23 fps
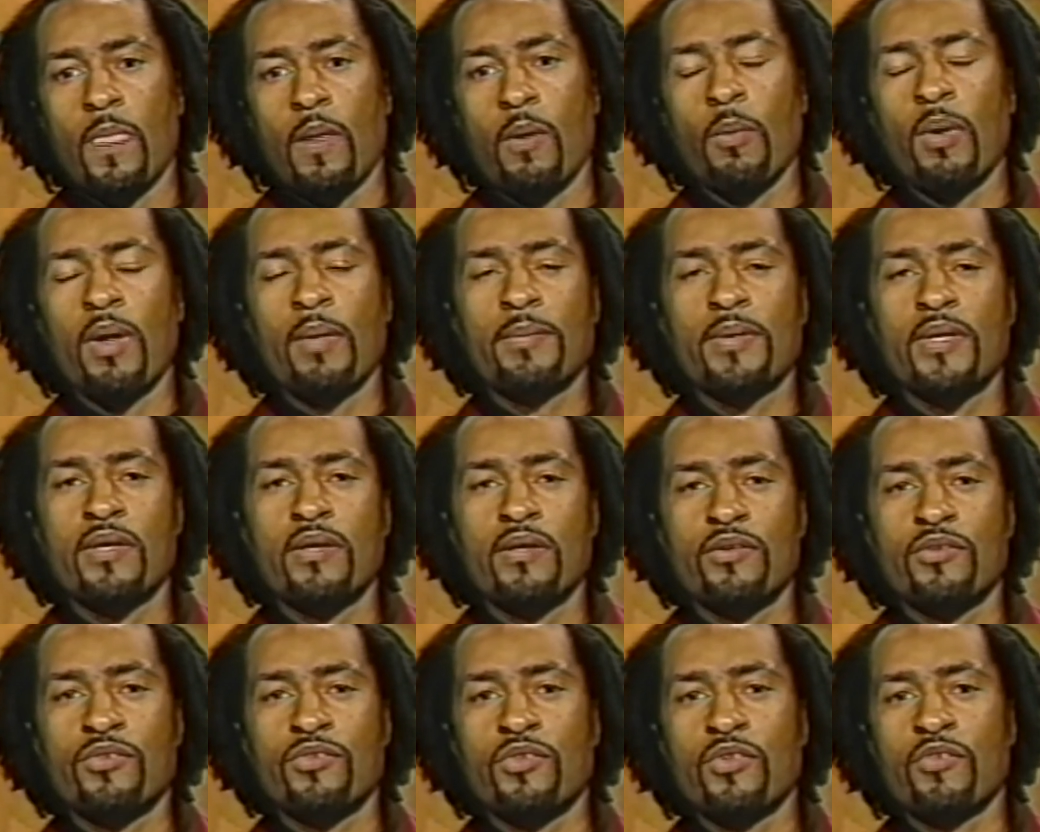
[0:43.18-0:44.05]
Well,
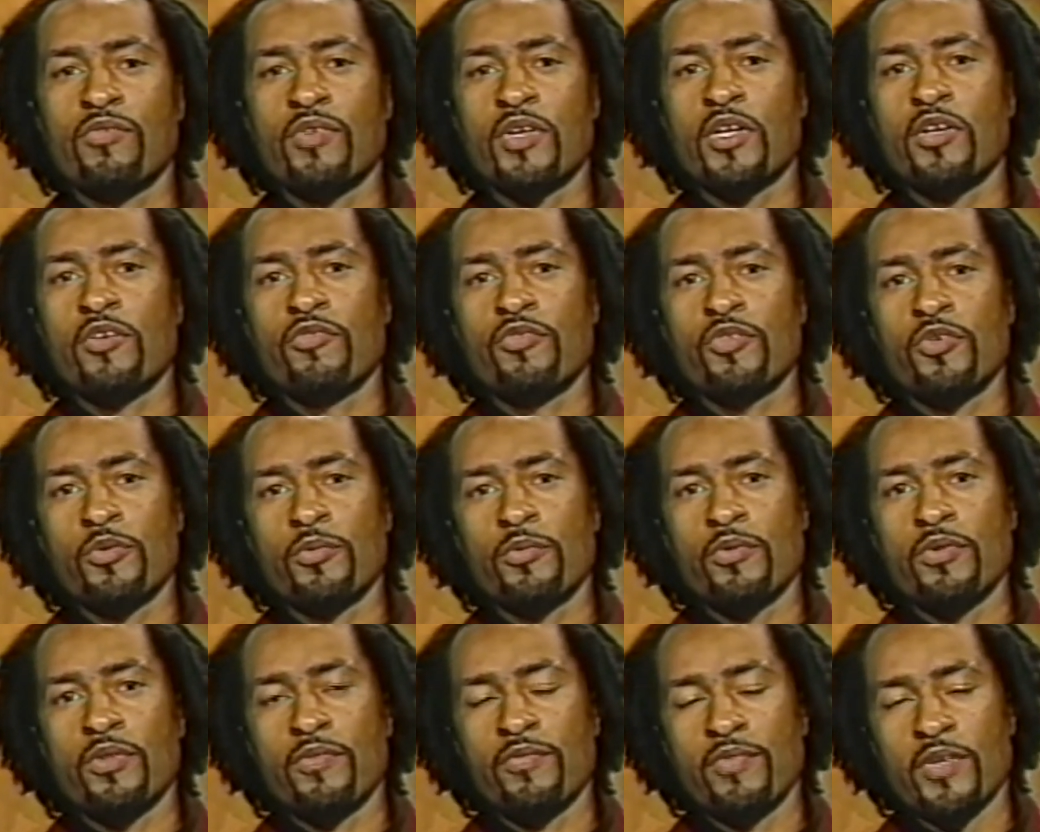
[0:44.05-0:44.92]
because the
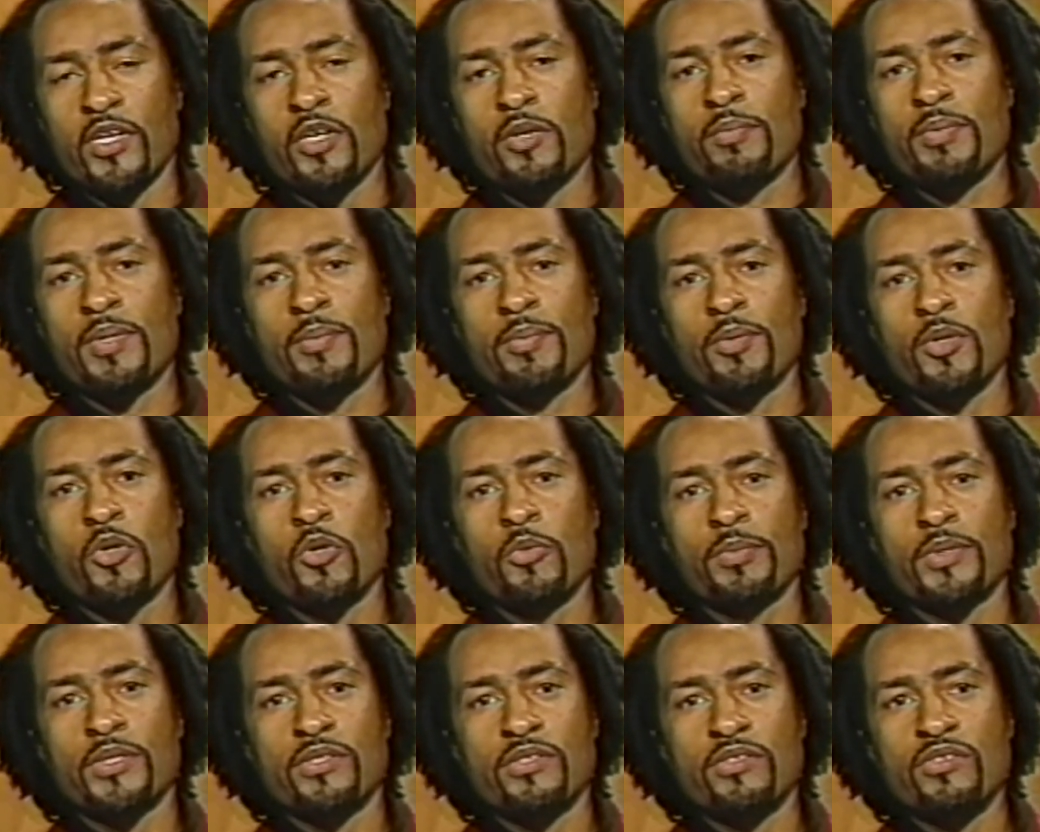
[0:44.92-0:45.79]
very people who
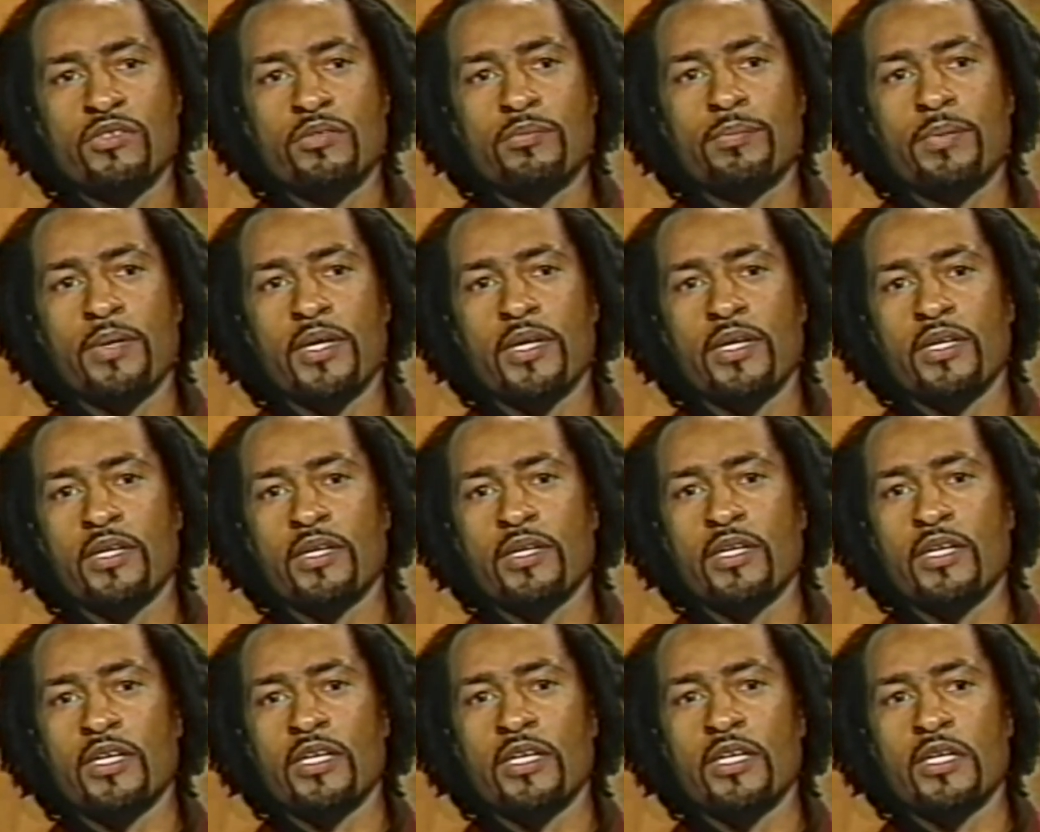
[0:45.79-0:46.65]

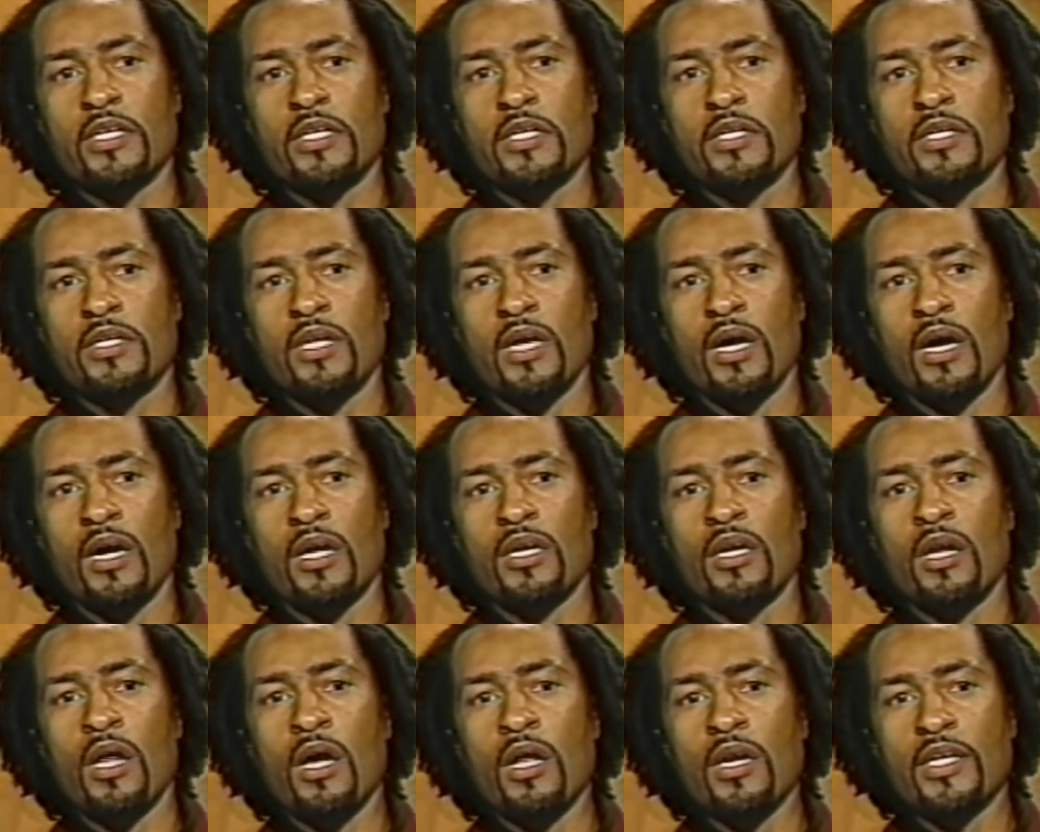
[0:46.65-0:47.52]
participated in
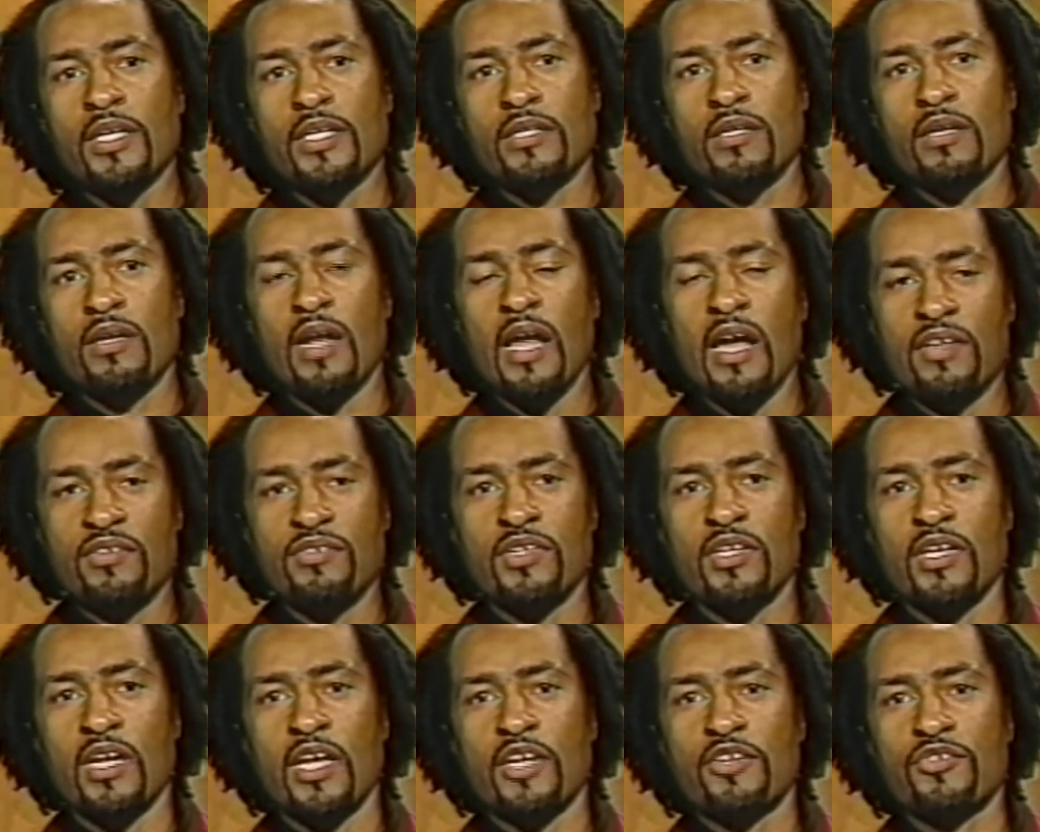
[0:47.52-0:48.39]
annulling the
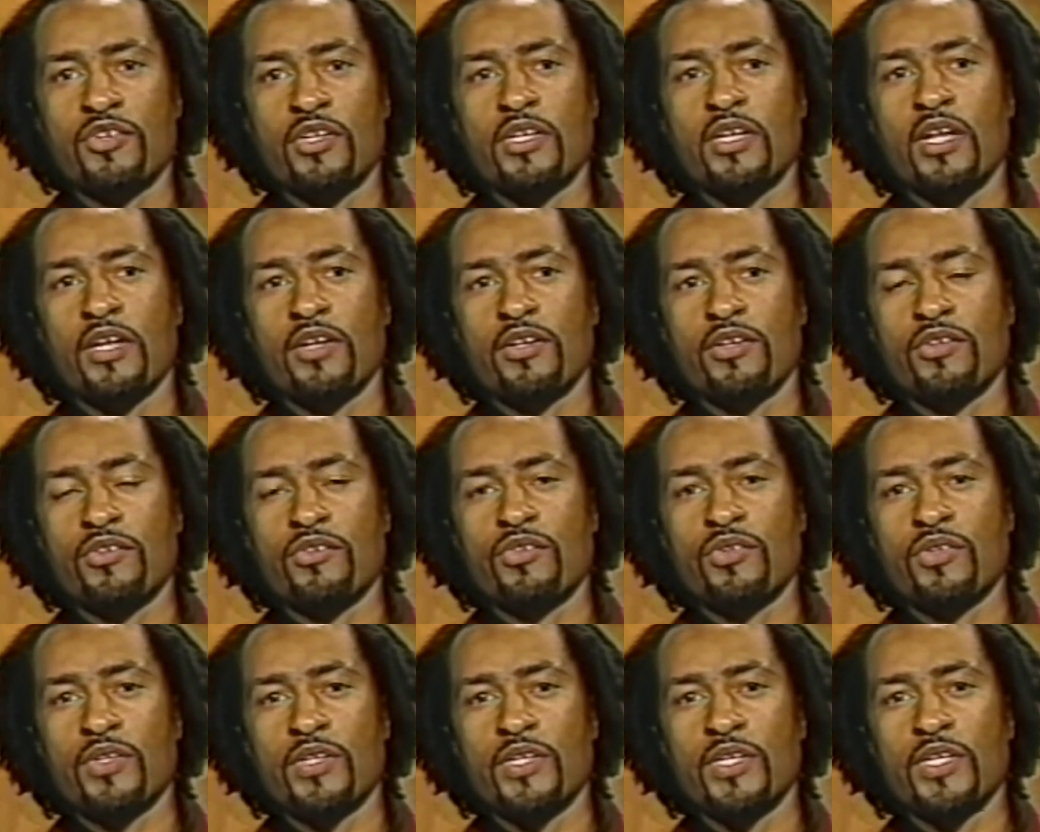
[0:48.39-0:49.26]
last election, that
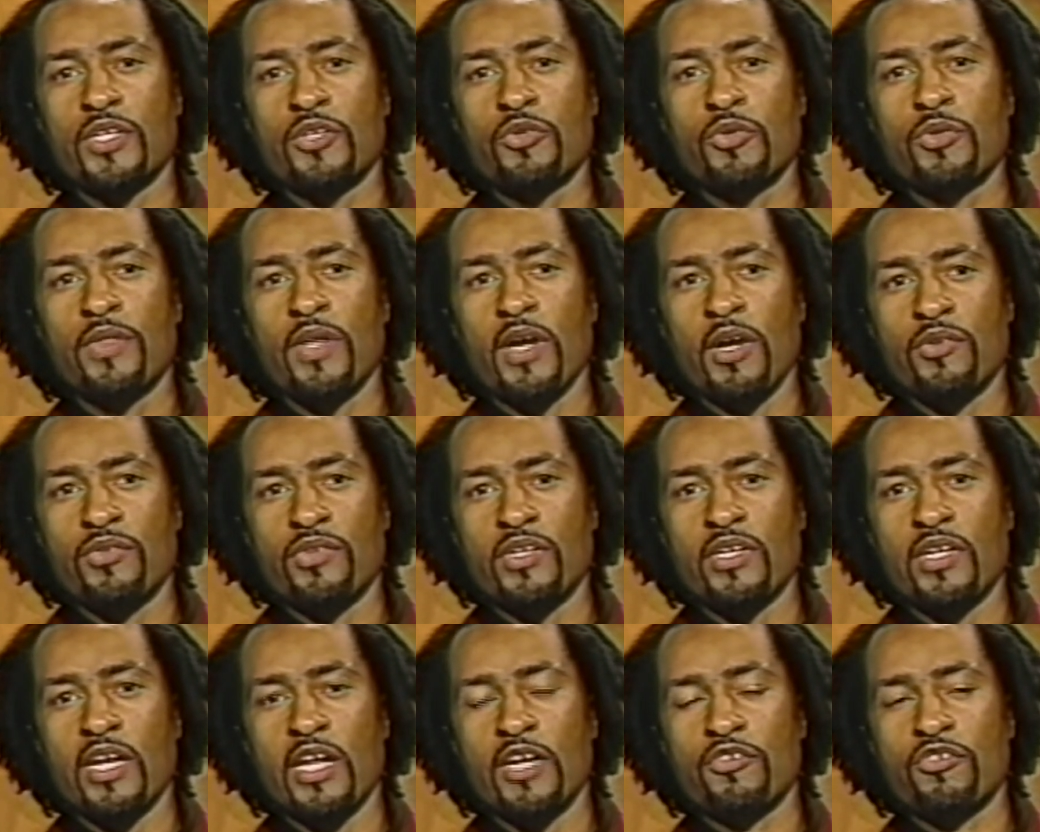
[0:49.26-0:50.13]
is the
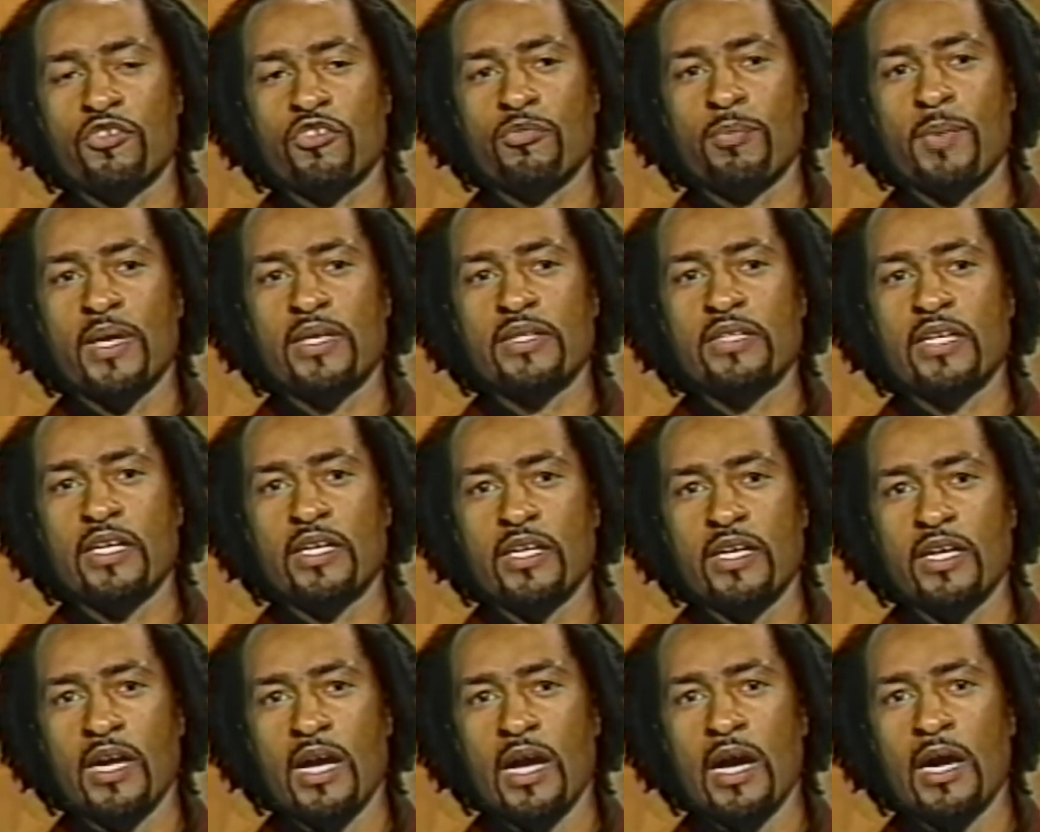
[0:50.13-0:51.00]
2000 elections, by
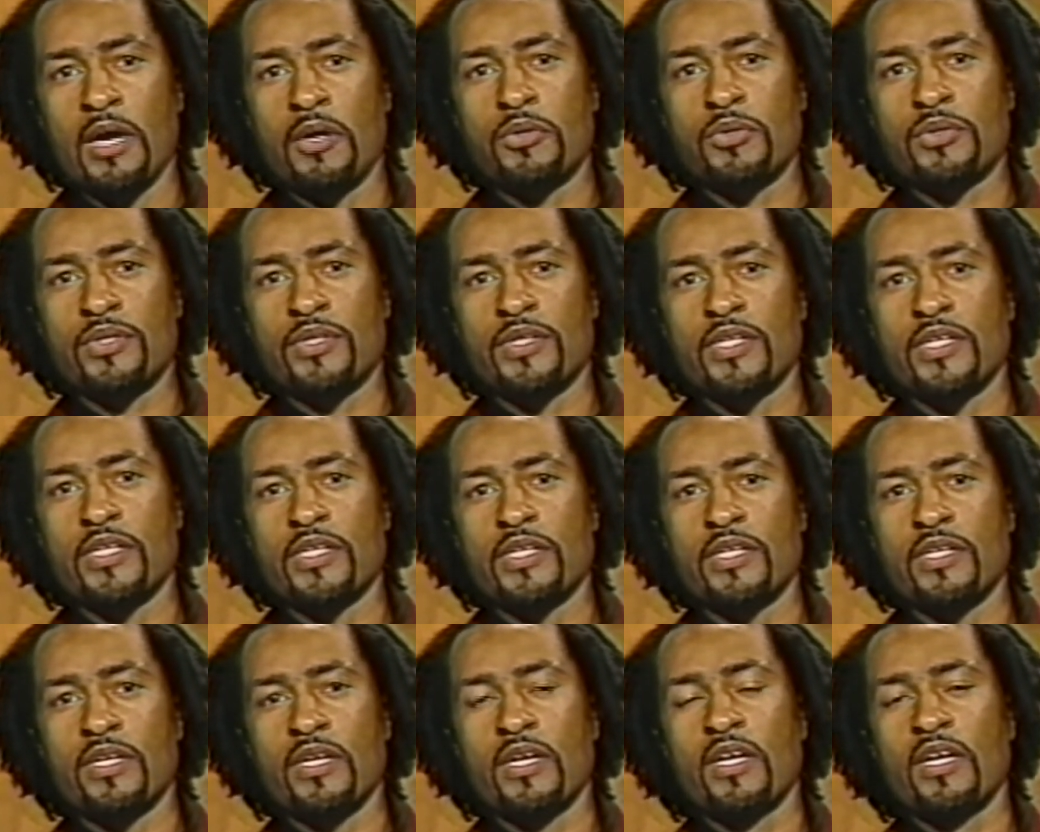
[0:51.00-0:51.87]
taking out
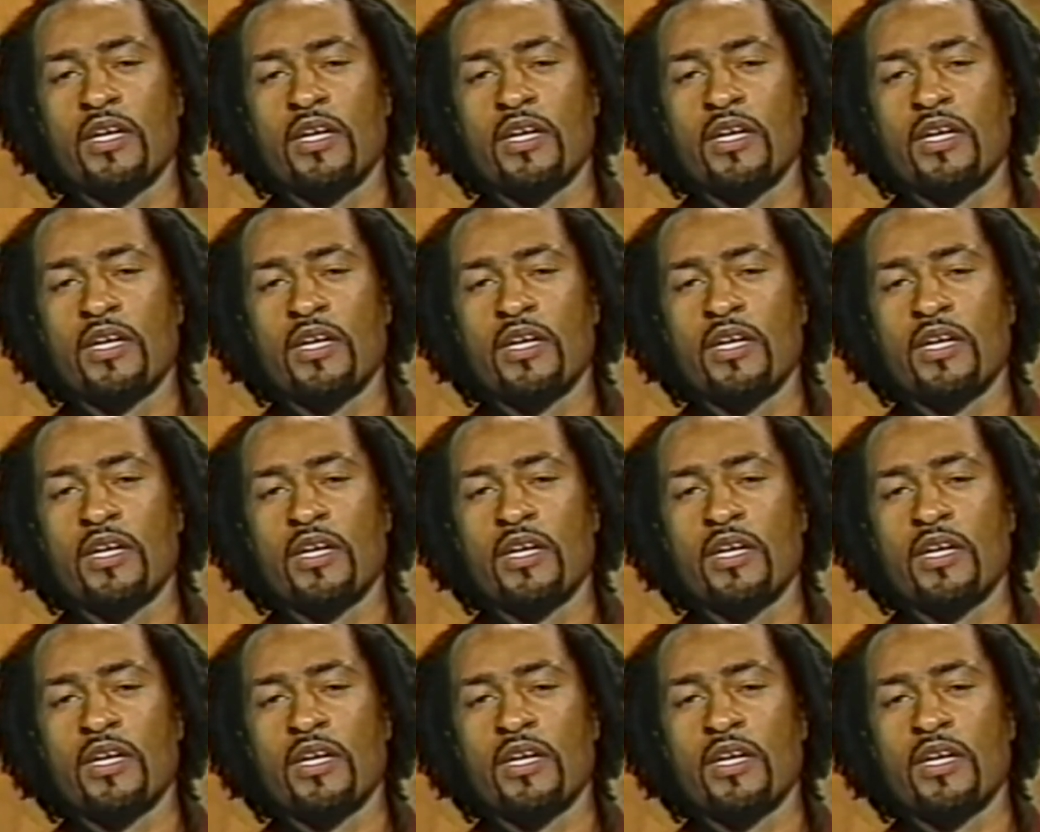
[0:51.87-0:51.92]
the